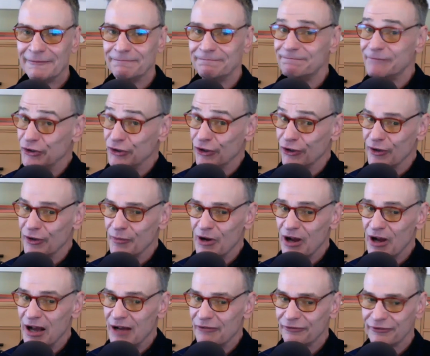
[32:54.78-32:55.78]
you turn them
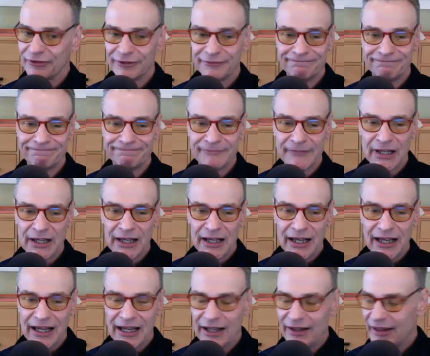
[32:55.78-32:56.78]
off.
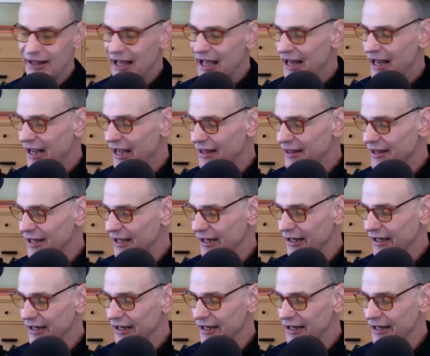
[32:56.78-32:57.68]
And that, I think,